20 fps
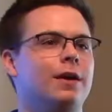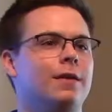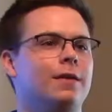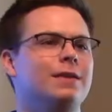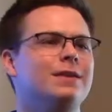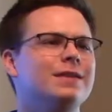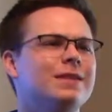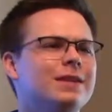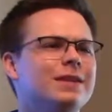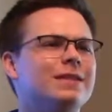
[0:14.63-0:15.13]

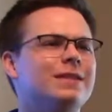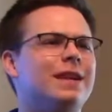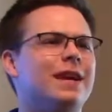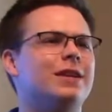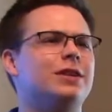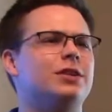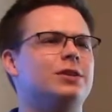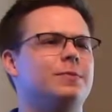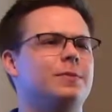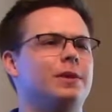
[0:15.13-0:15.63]
This is
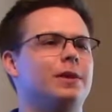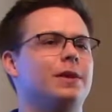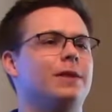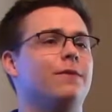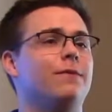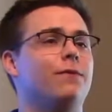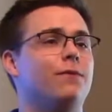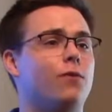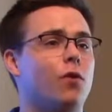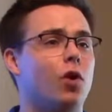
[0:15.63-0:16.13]
intended to be an
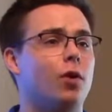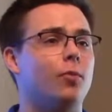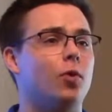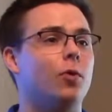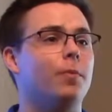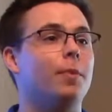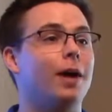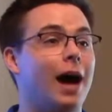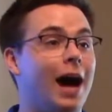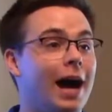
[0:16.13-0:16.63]
informal,
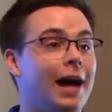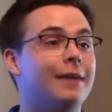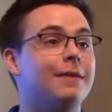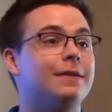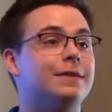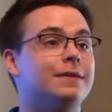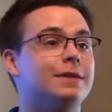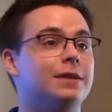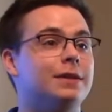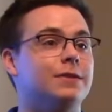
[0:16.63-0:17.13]

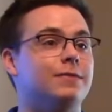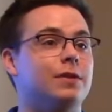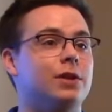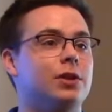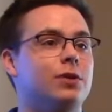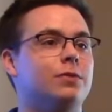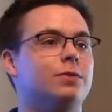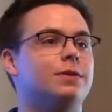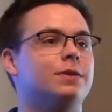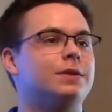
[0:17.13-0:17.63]
behind-the-scenes
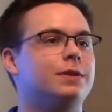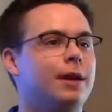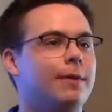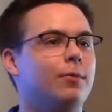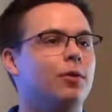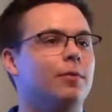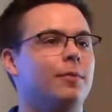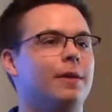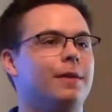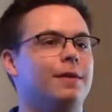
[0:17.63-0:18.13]
video to
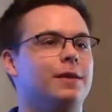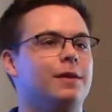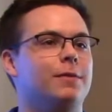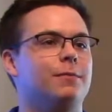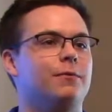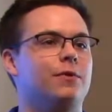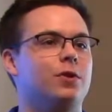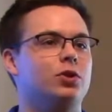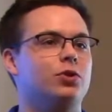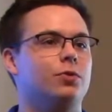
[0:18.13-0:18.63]
supplement the
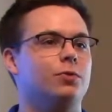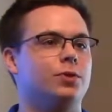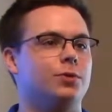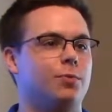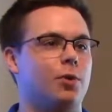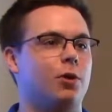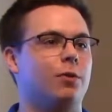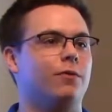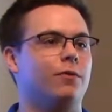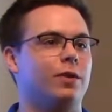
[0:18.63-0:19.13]
official
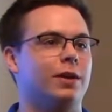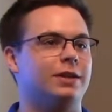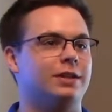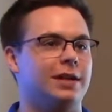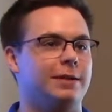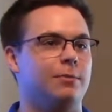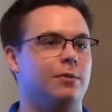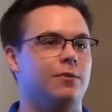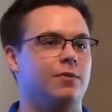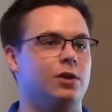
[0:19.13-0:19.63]
Smart Reflect
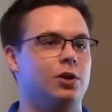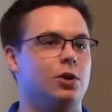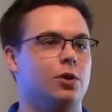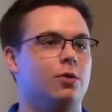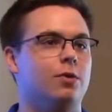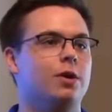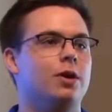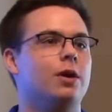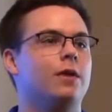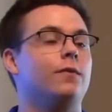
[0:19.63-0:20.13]
demo video
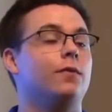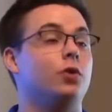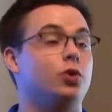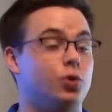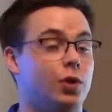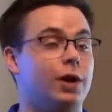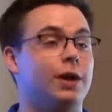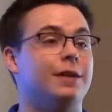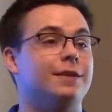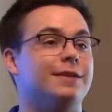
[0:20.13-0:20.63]
for
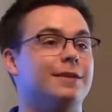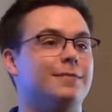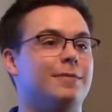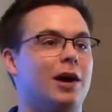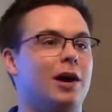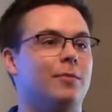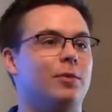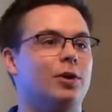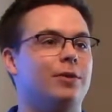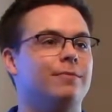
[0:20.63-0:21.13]
trainees at Baumer.